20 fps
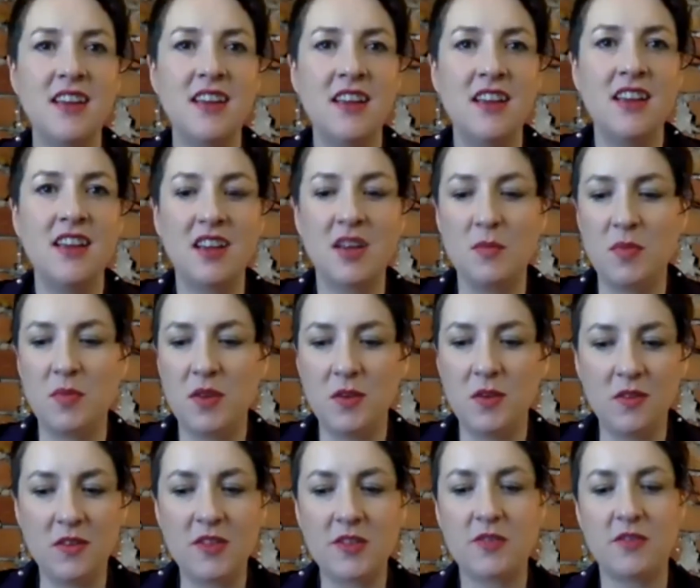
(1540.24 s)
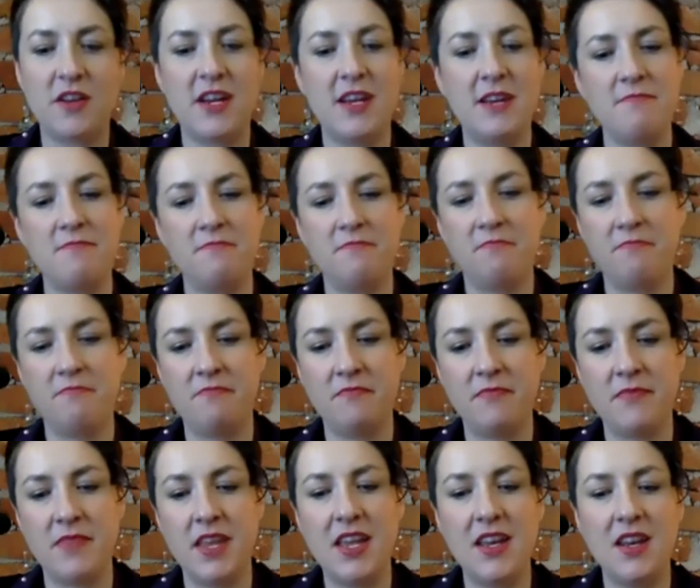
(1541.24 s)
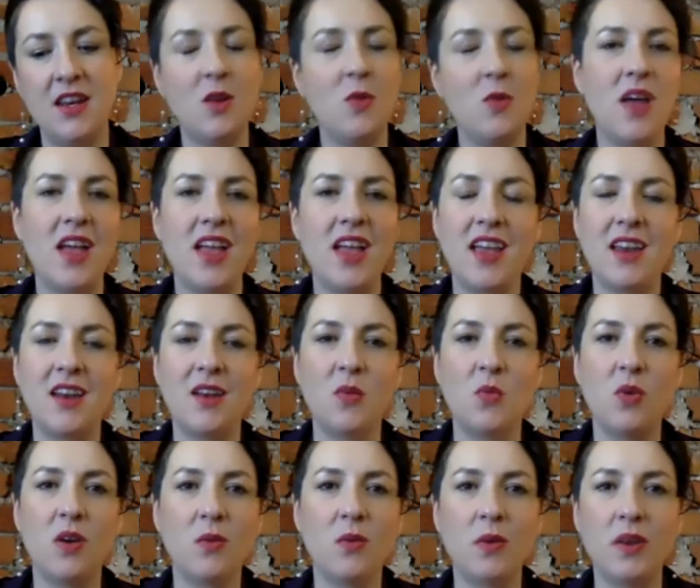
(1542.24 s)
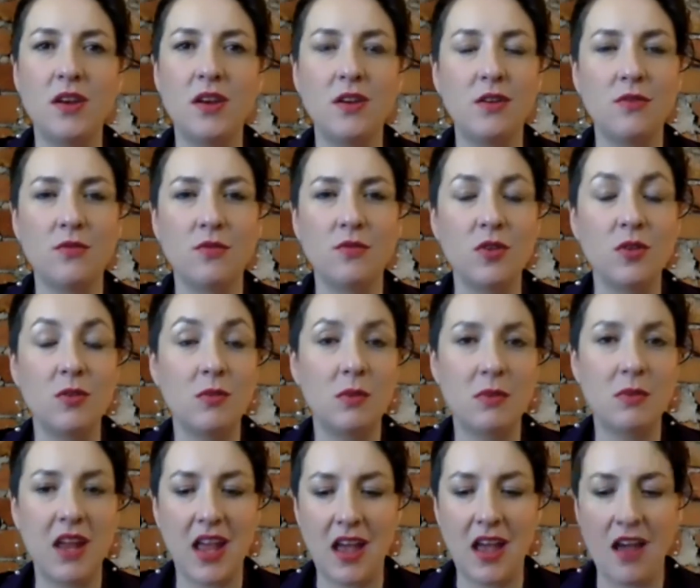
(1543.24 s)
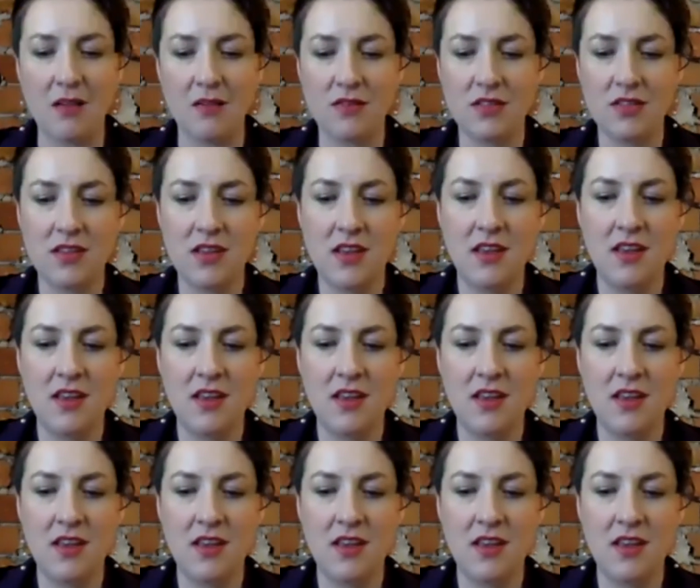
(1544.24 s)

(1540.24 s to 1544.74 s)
a computer screen, hidden away in a one-window room in my house,